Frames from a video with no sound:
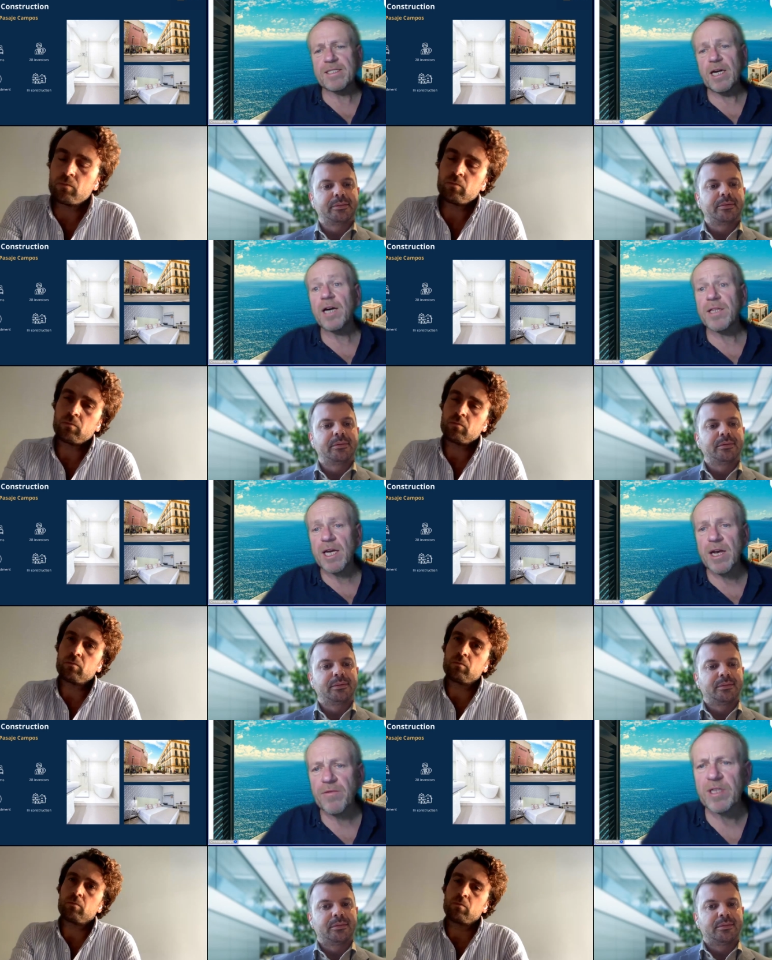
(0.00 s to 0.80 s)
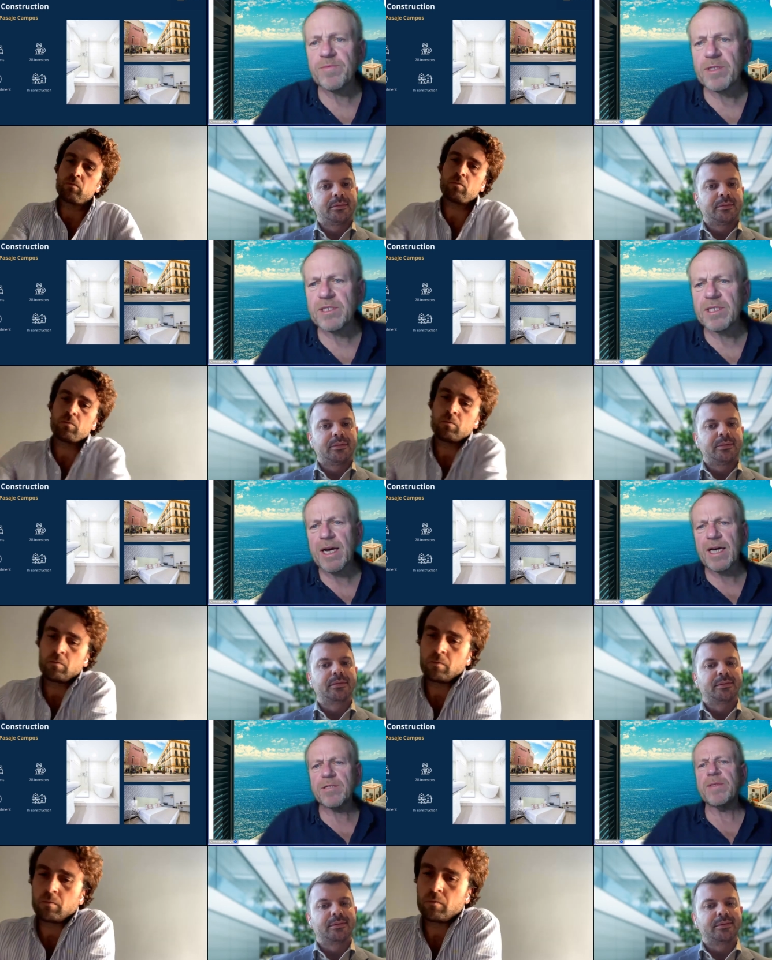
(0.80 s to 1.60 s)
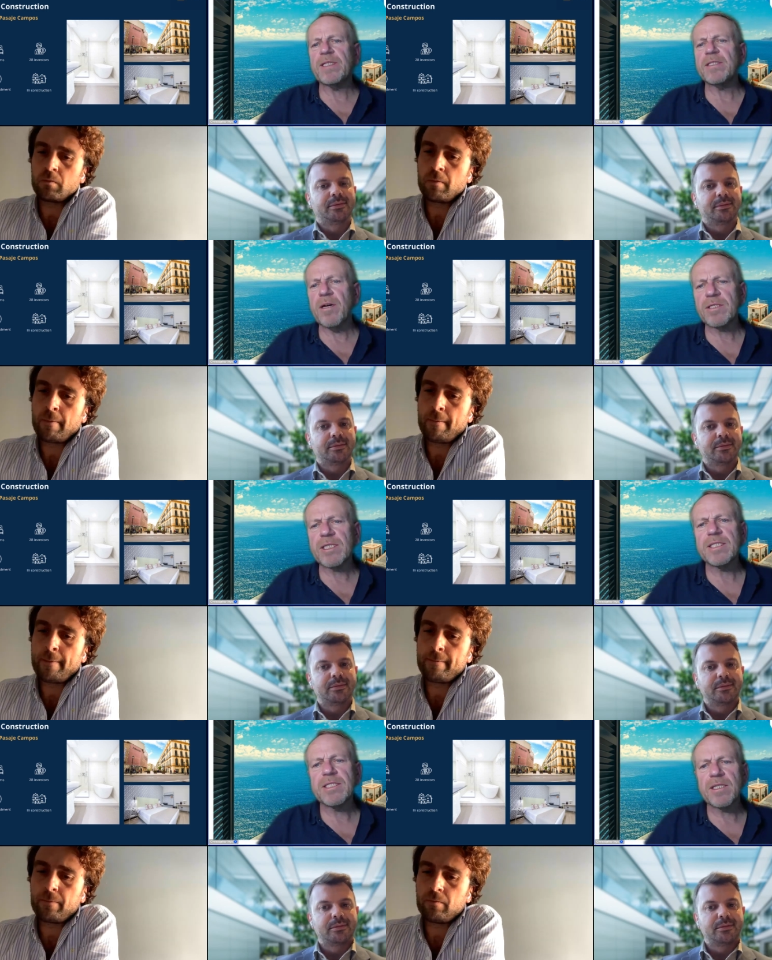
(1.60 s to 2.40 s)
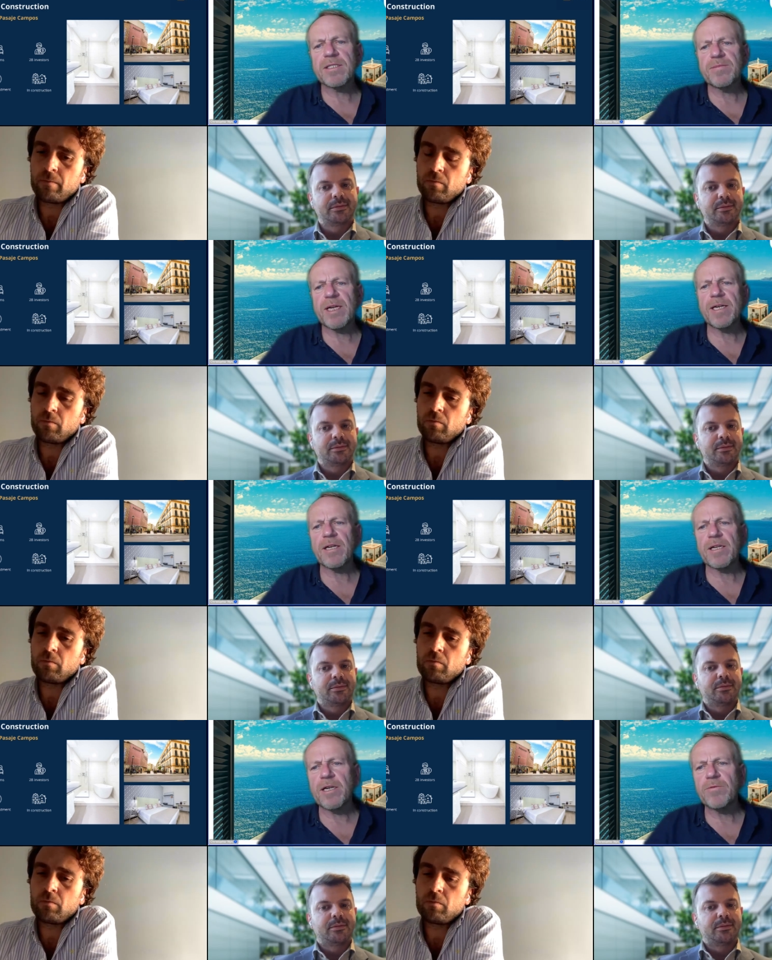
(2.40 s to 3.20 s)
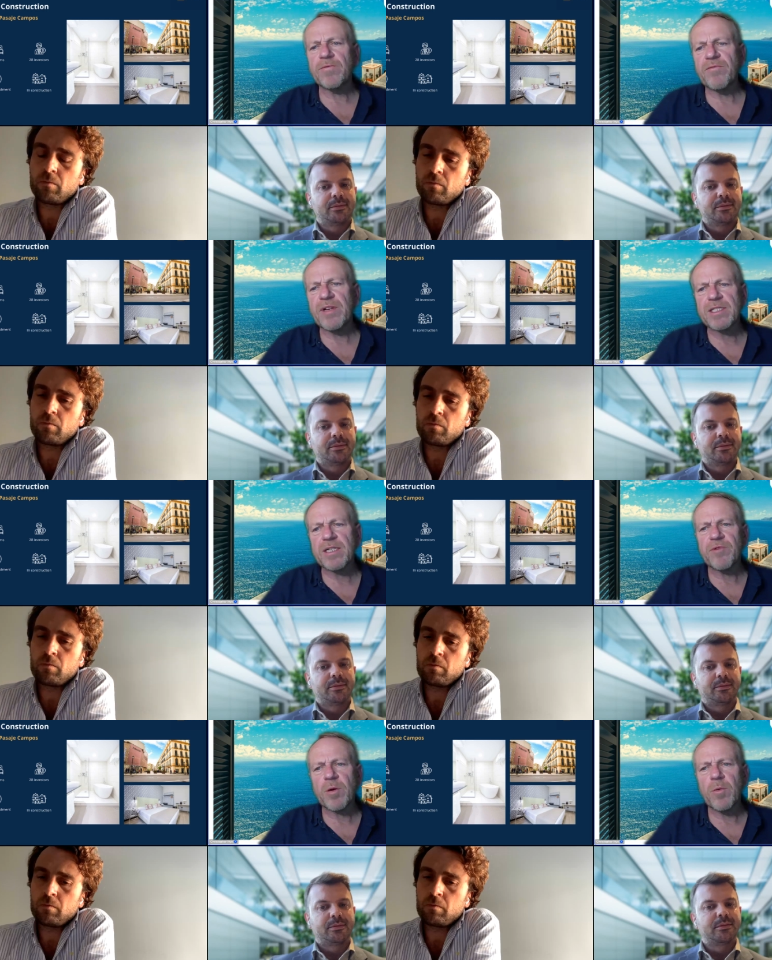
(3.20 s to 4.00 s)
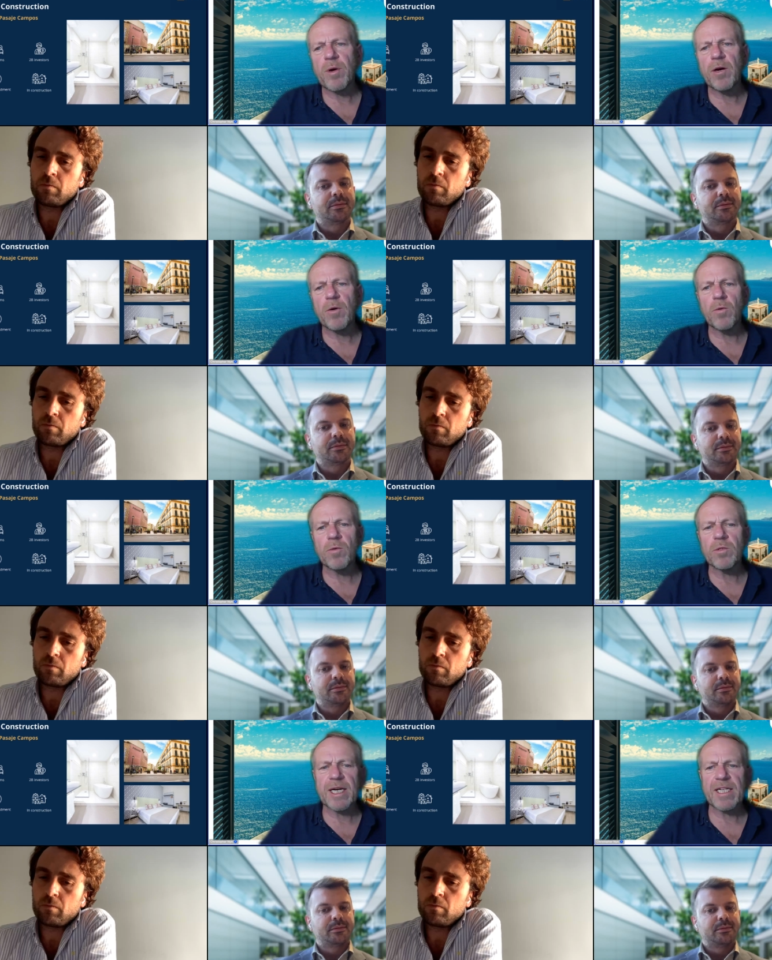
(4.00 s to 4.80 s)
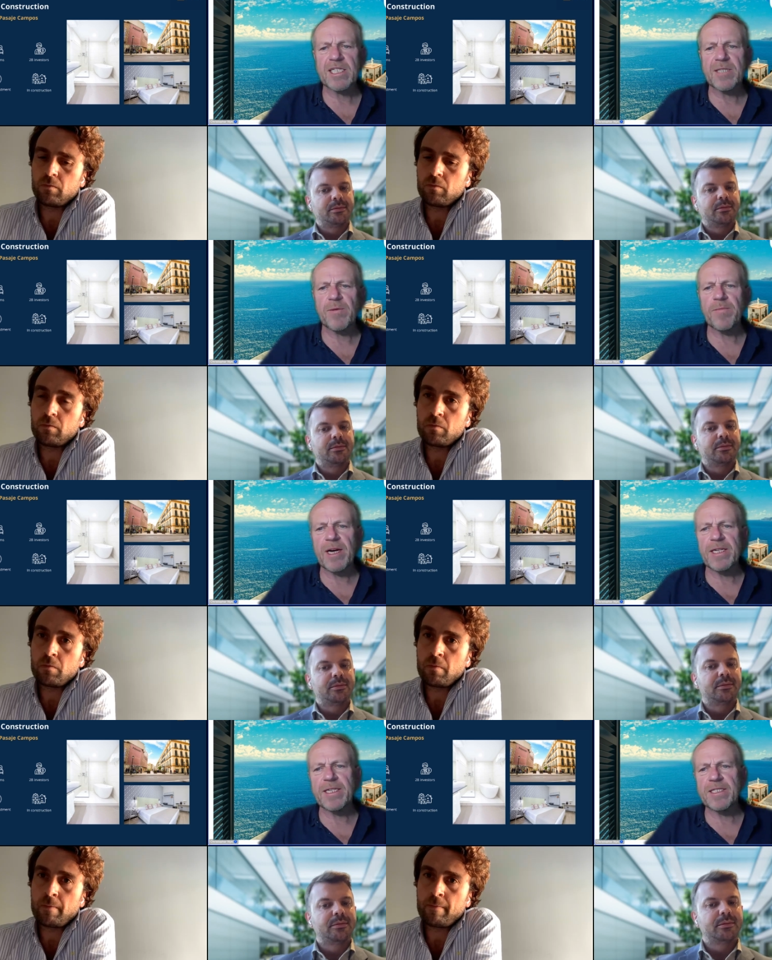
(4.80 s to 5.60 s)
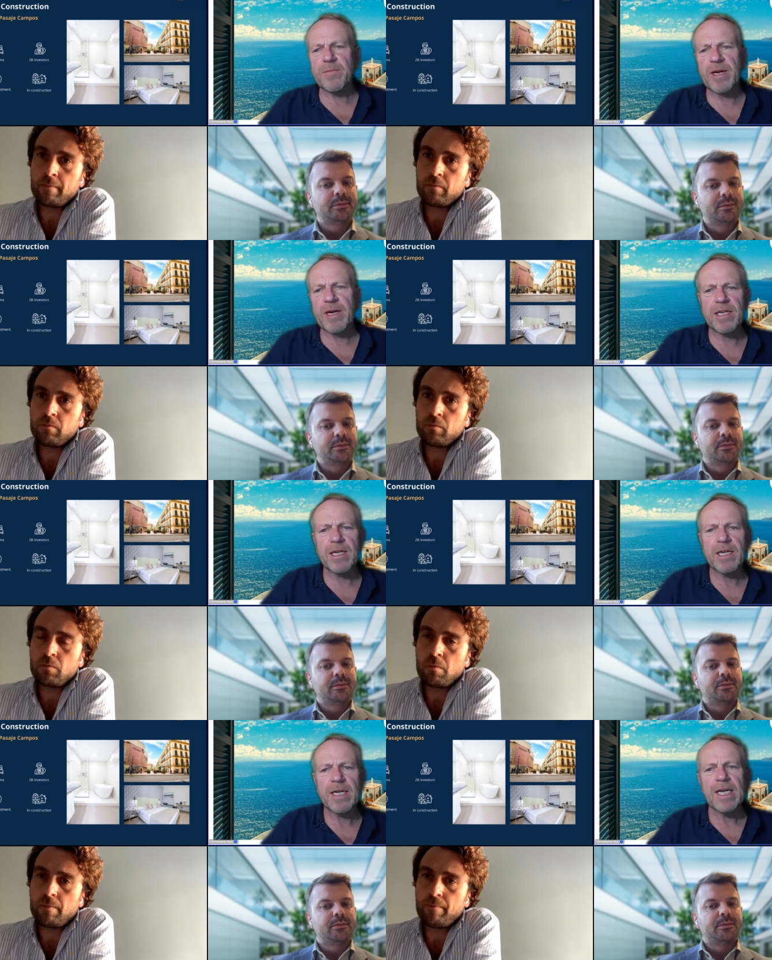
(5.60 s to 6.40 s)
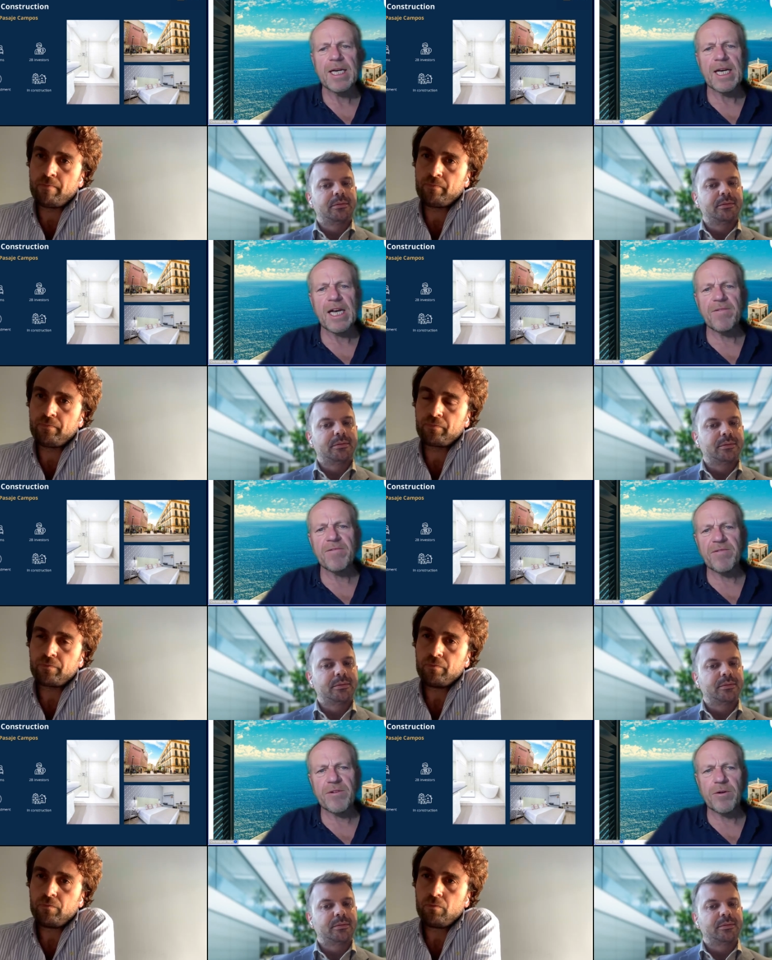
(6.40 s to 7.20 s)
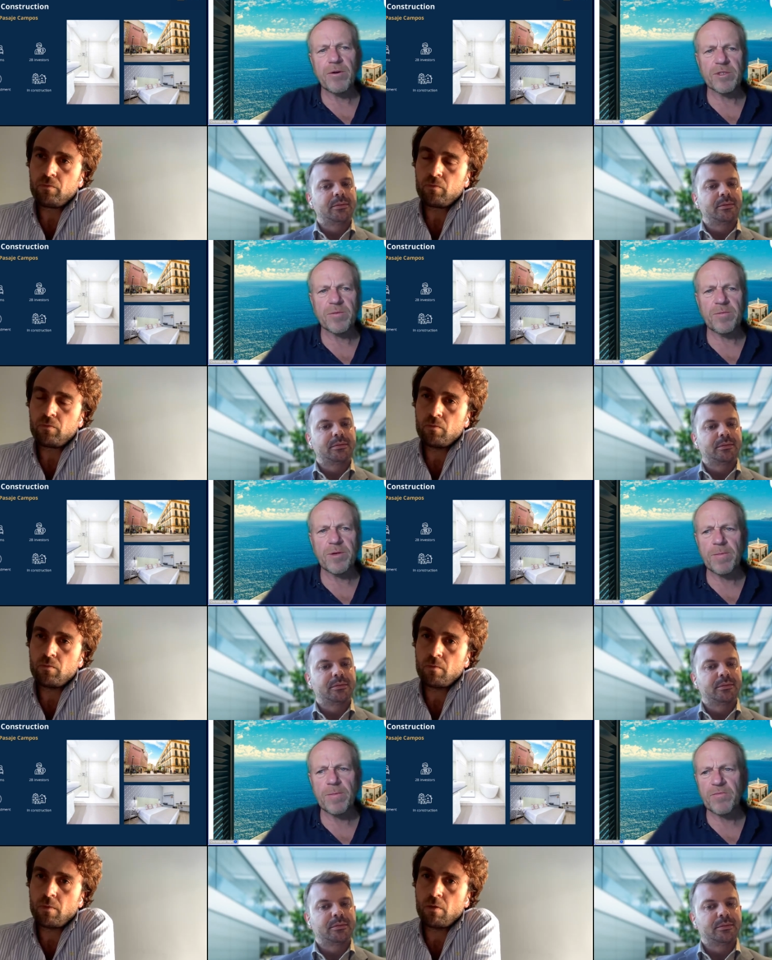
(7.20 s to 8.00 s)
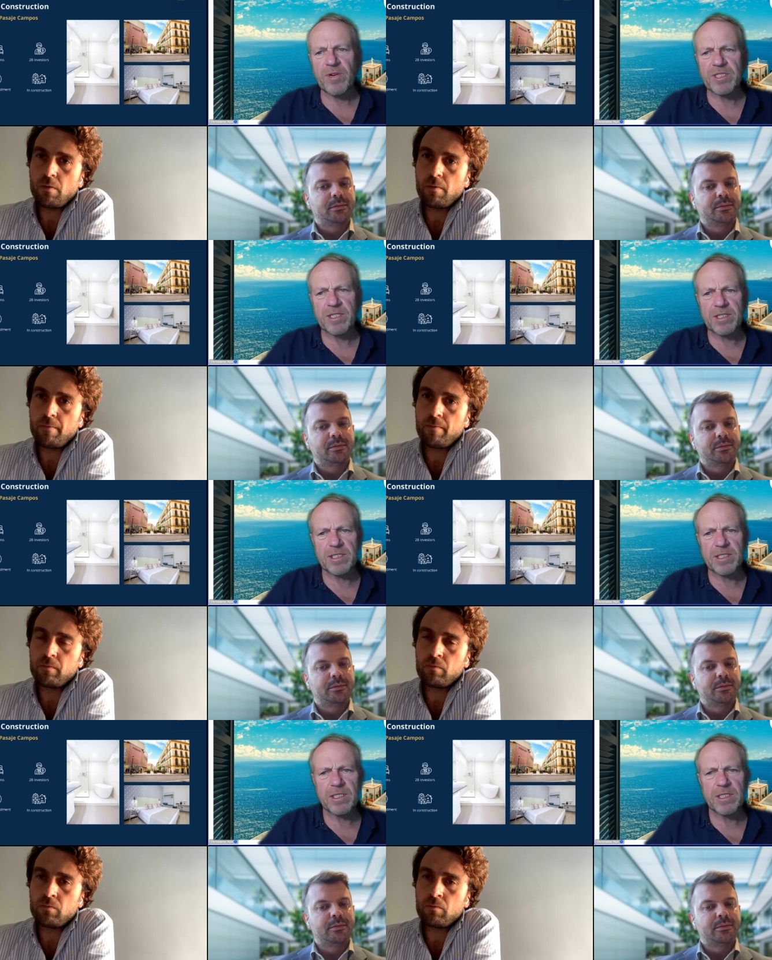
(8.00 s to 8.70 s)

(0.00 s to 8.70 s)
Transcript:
Speaker 1: into other areas, but Adam is asking Does obtaining a golden visa require all tax to be paid in Spain, even if you are not a permanent resident?